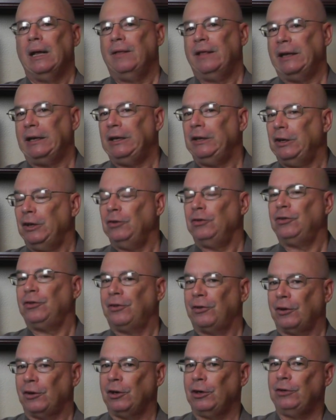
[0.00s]
Then in his
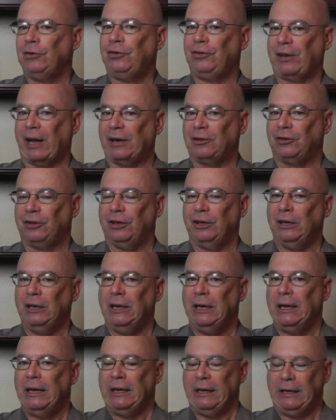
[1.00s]
third session,
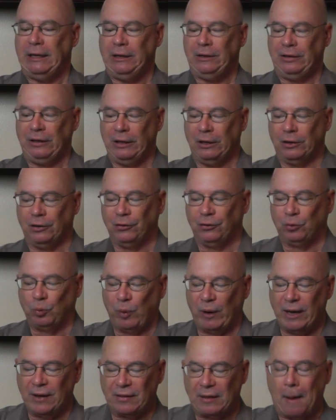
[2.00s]
he deals
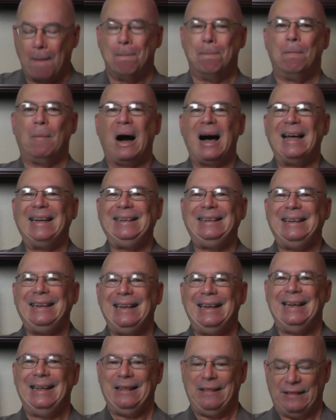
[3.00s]
with
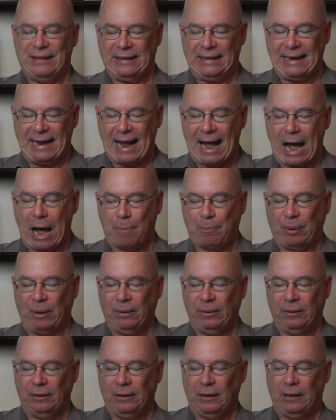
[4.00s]
minding the gap
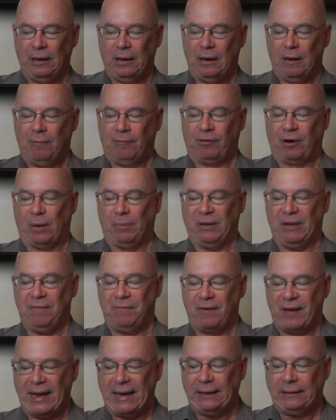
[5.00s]
from
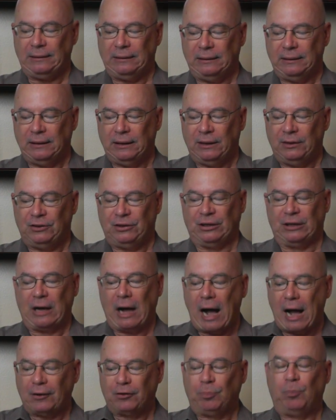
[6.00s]
event to
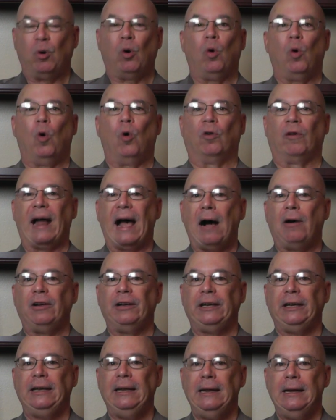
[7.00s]
gospel
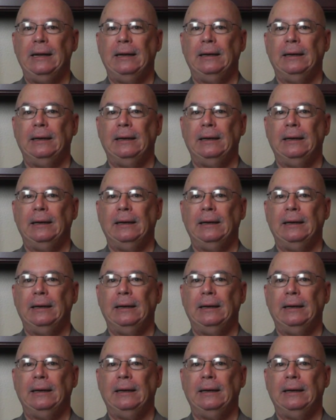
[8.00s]
orality,